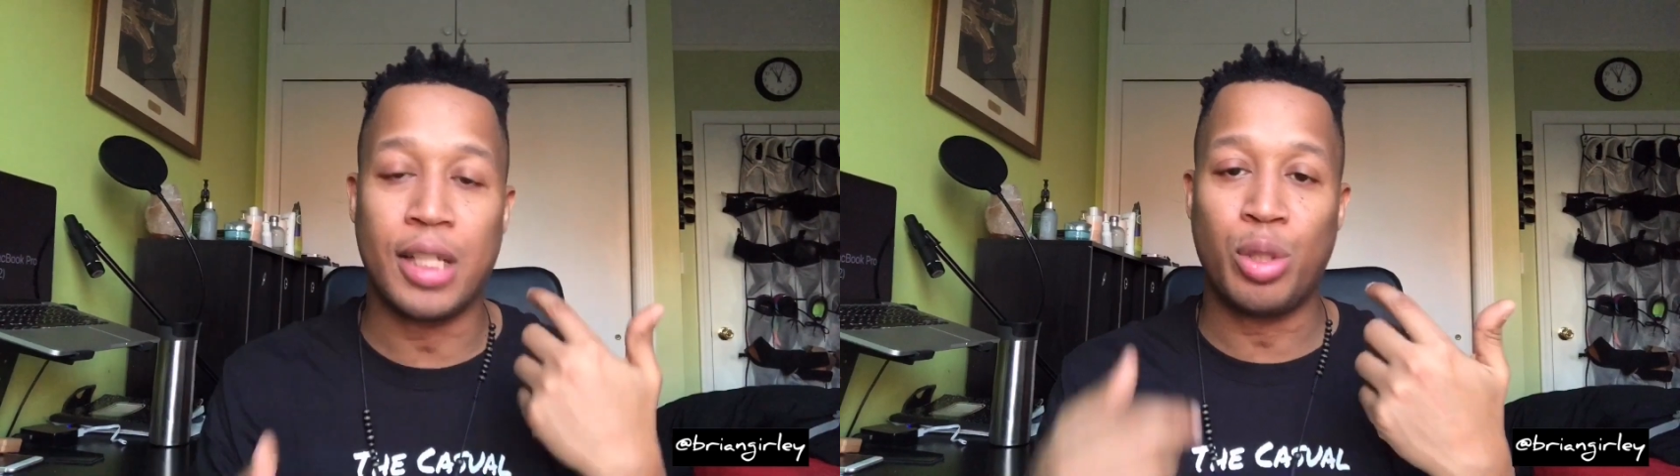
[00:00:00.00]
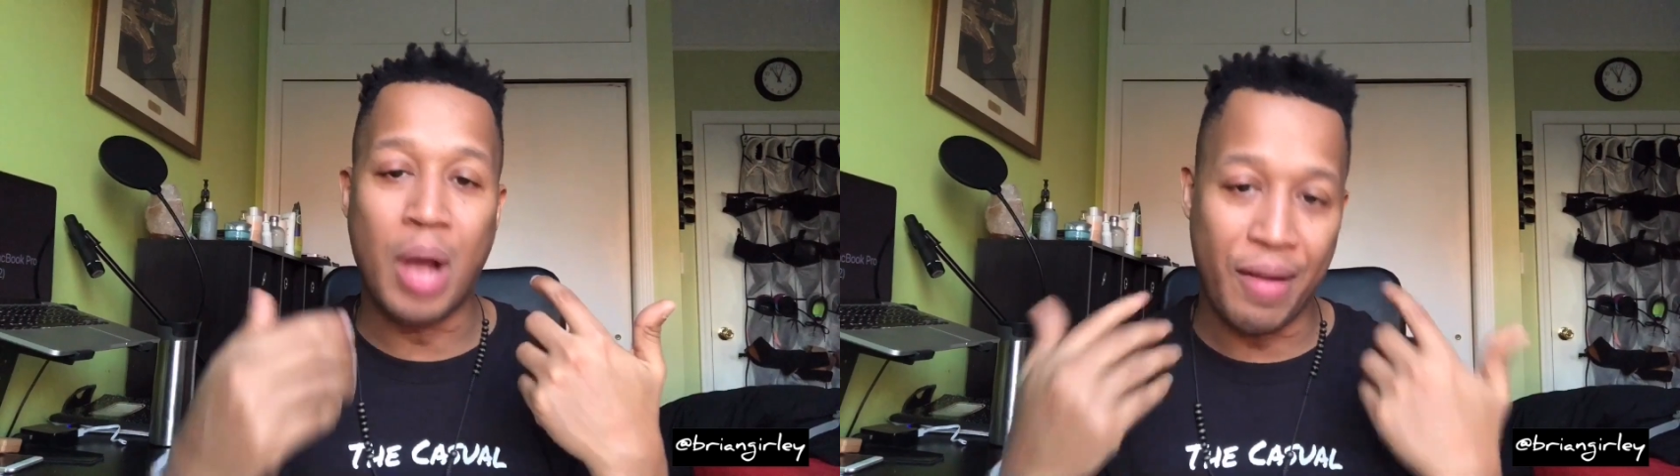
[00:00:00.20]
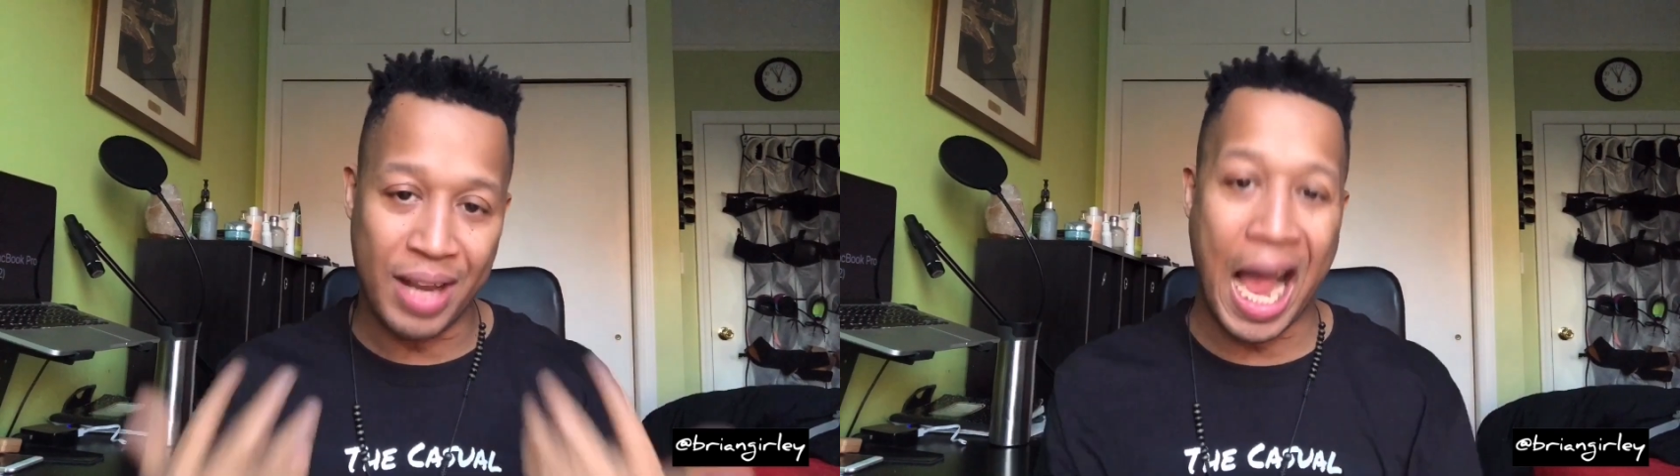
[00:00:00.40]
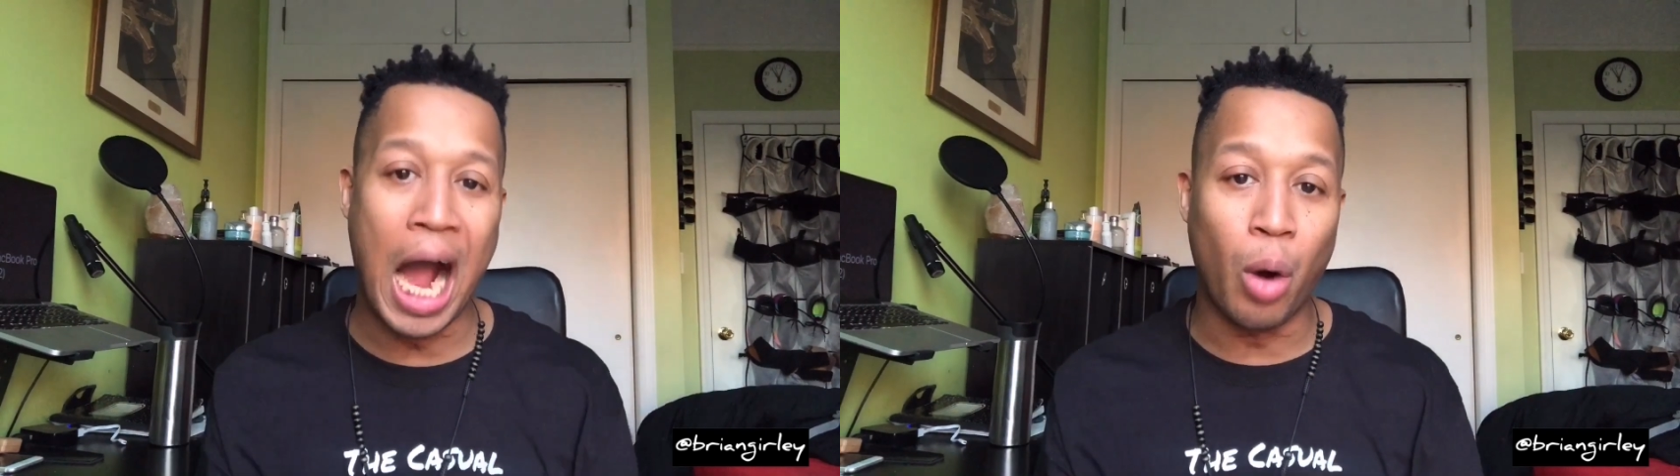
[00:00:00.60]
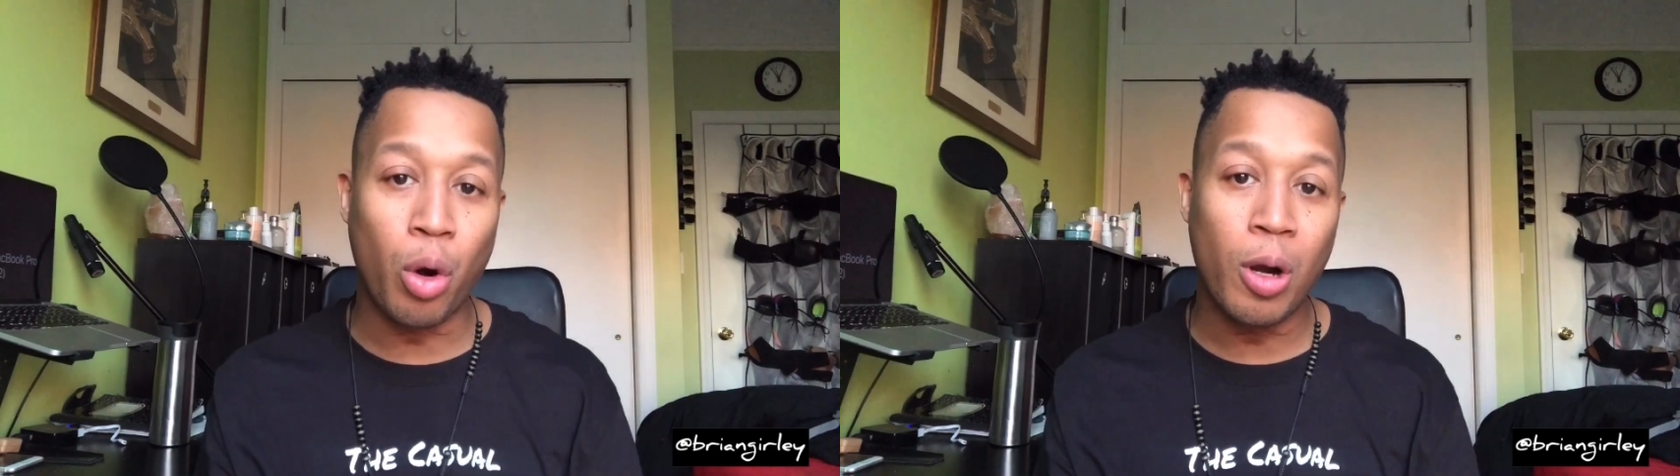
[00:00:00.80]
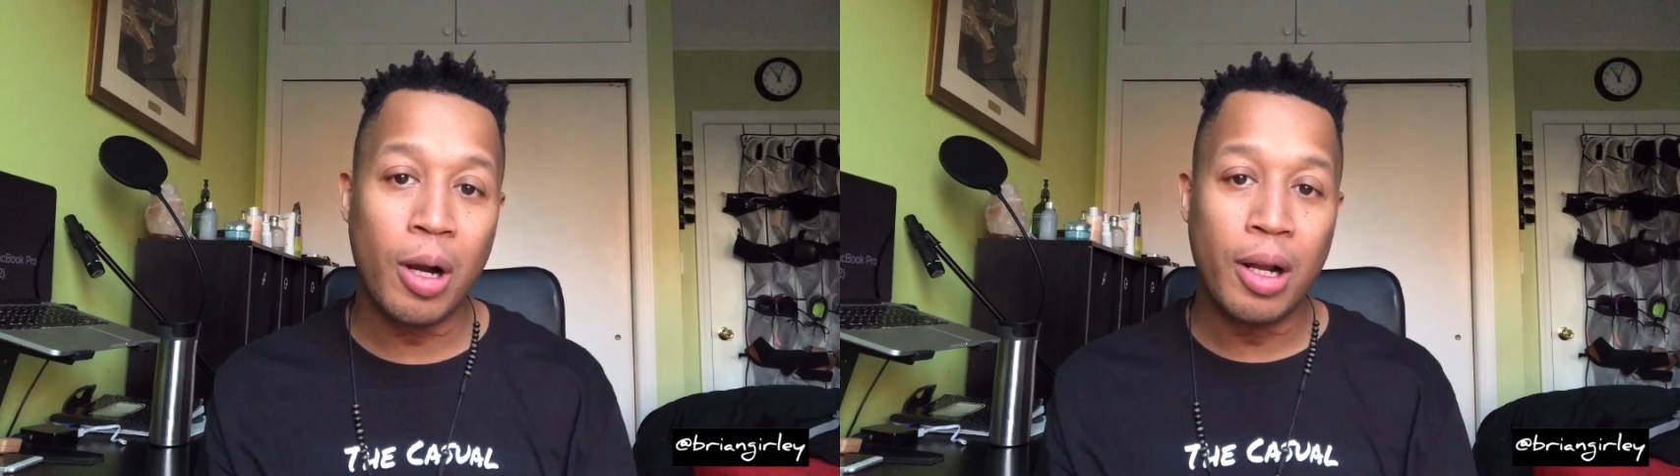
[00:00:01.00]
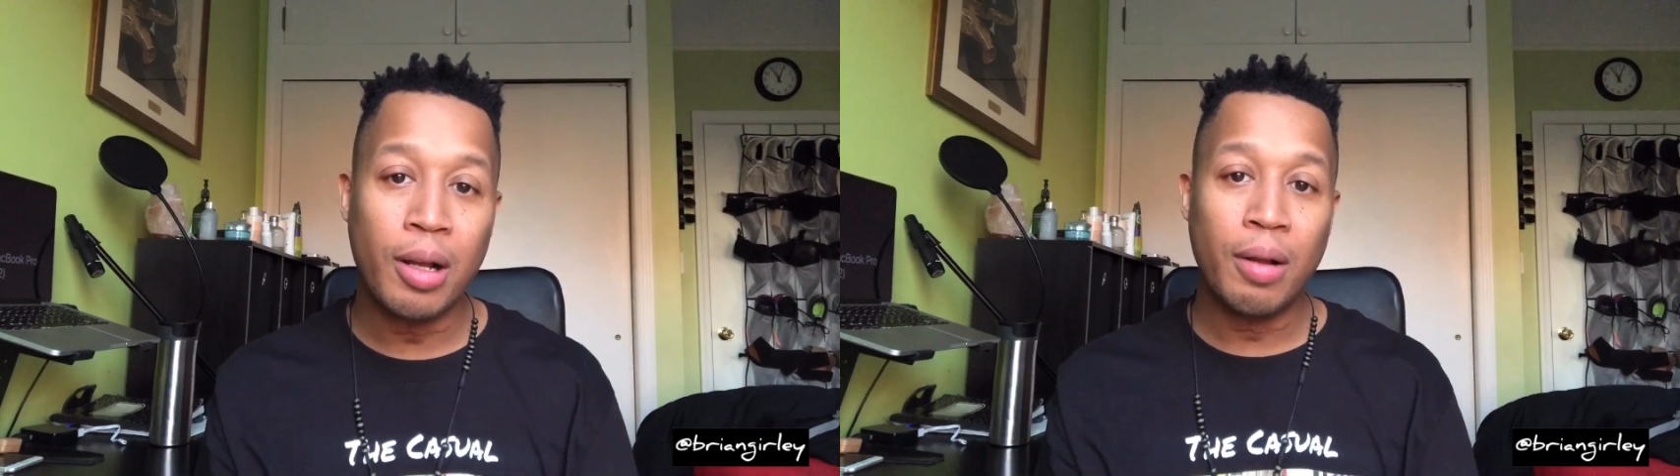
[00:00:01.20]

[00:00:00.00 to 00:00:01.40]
that you have an hour